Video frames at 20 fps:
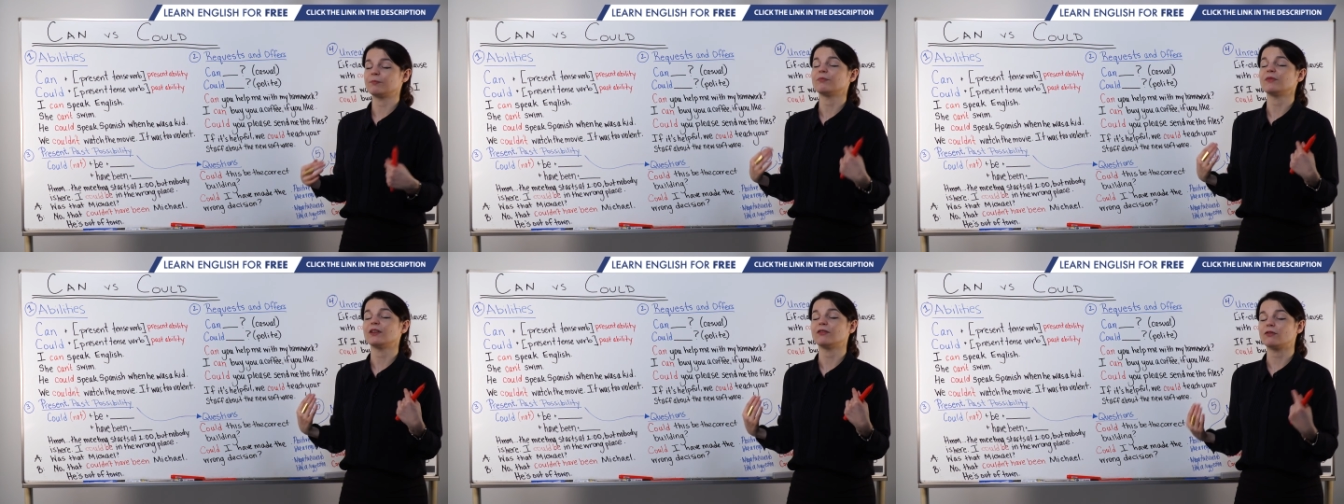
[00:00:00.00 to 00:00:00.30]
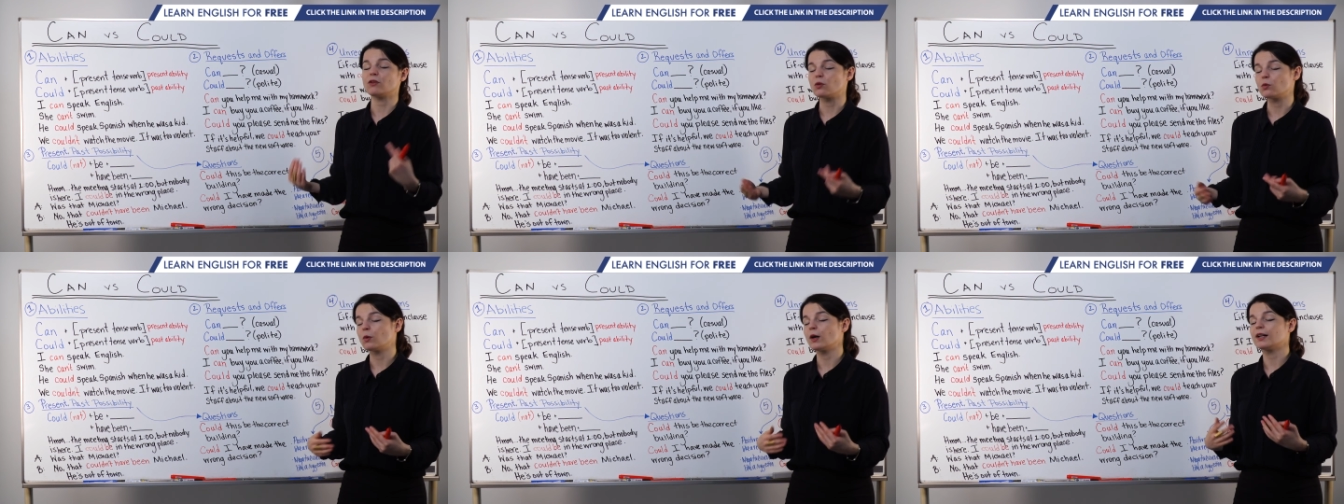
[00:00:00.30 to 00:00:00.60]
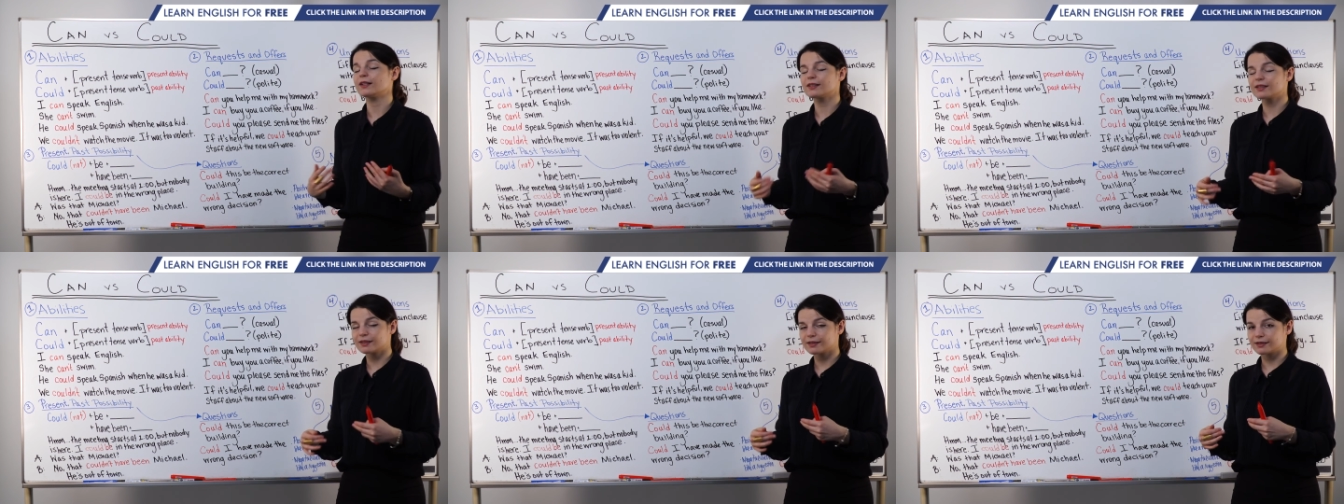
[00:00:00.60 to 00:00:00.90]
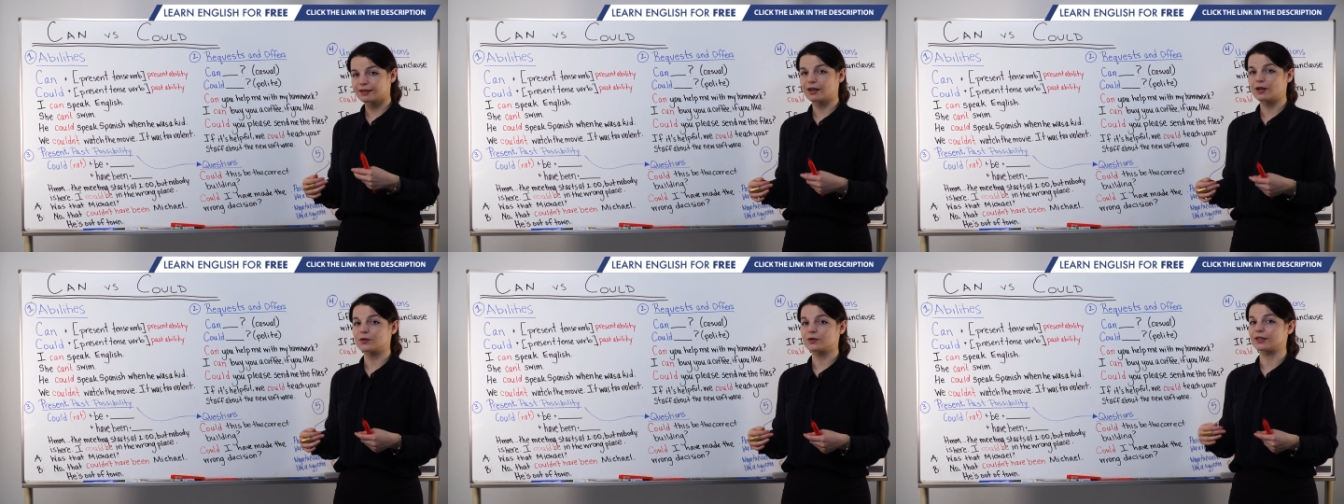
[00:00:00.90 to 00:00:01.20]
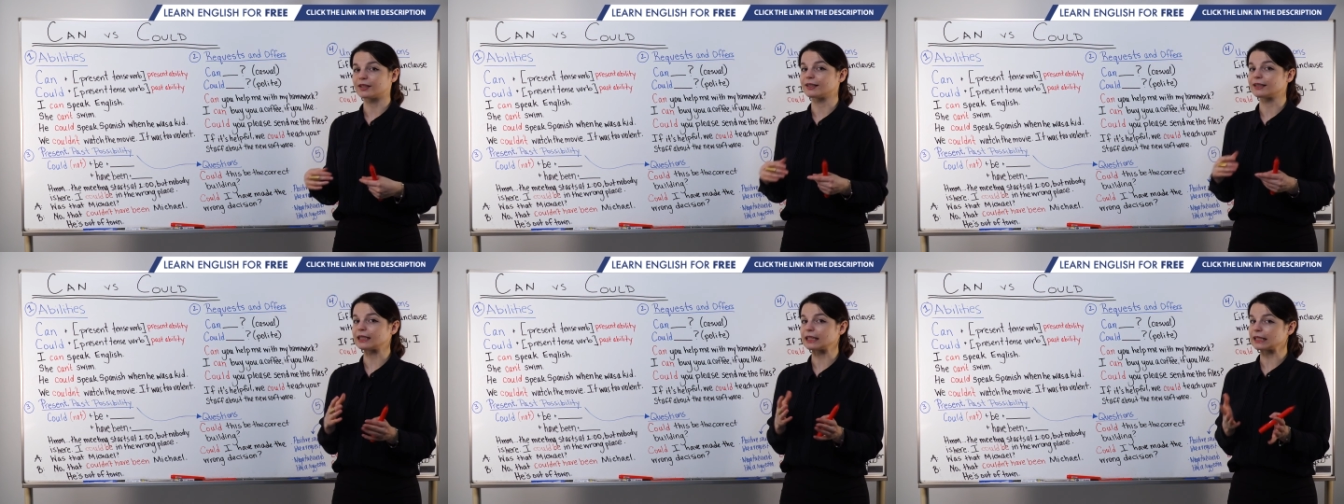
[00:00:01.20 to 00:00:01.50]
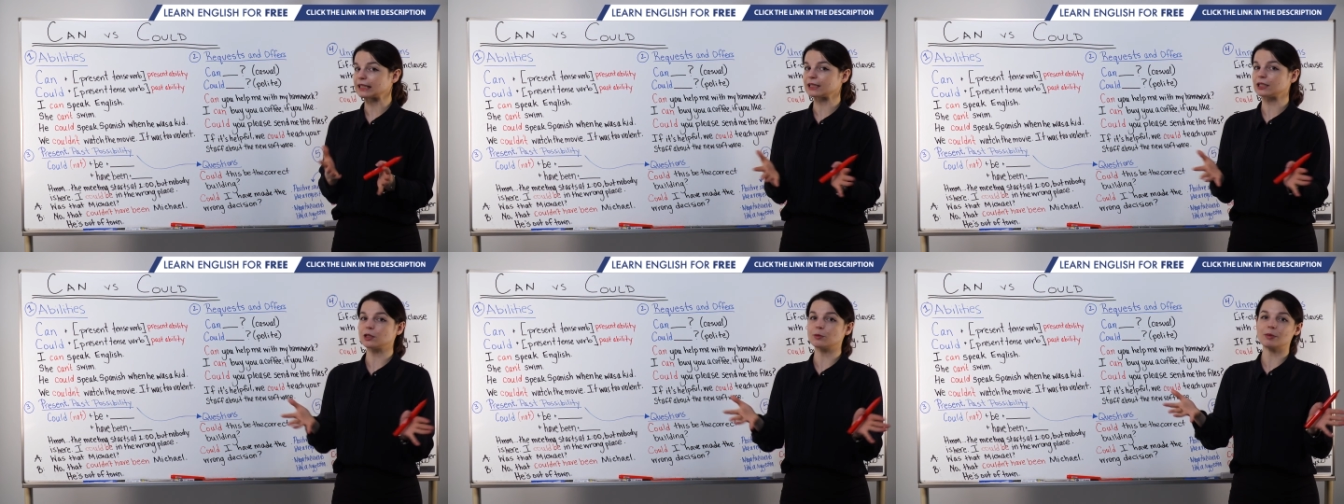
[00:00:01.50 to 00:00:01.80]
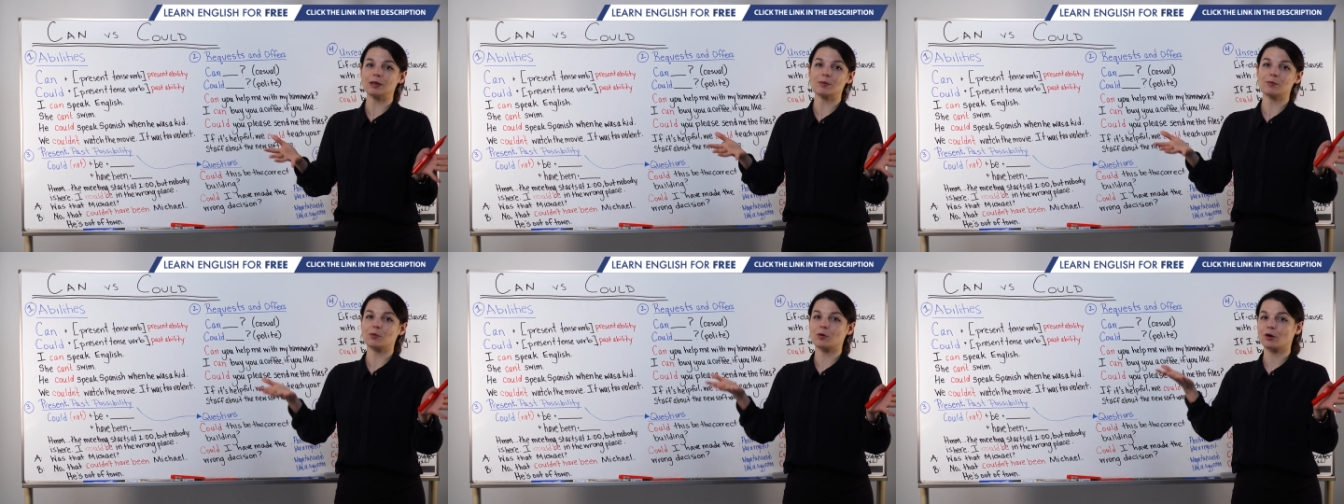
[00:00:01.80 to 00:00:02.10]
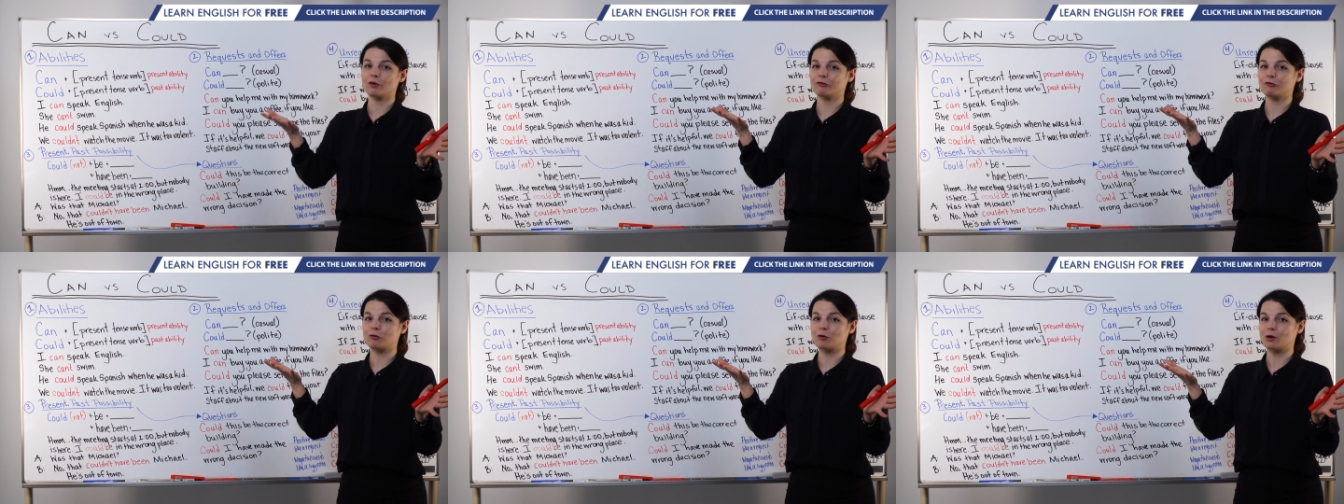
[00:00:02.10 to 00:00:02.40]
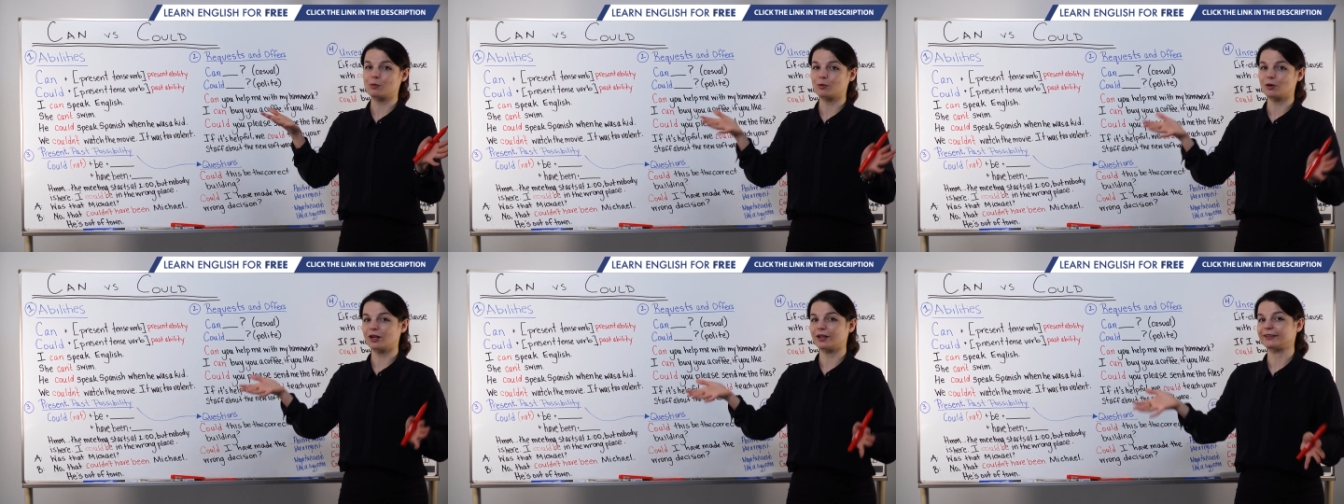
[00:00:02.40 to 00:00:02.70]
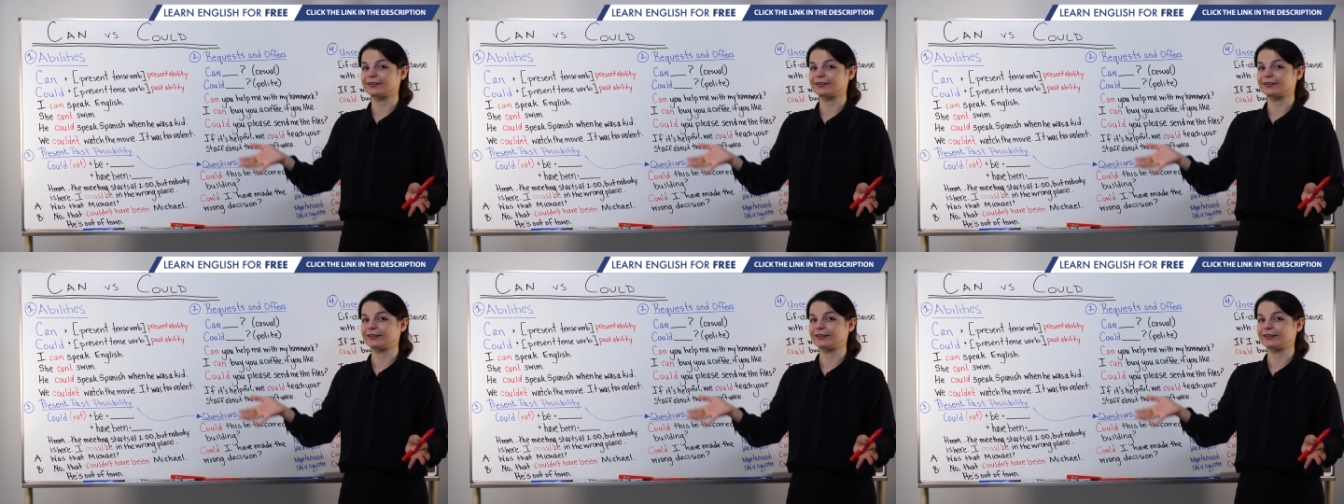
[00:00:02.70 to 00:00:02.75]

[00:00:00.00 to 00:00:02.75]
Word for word: If you want to sound a little bit more formal,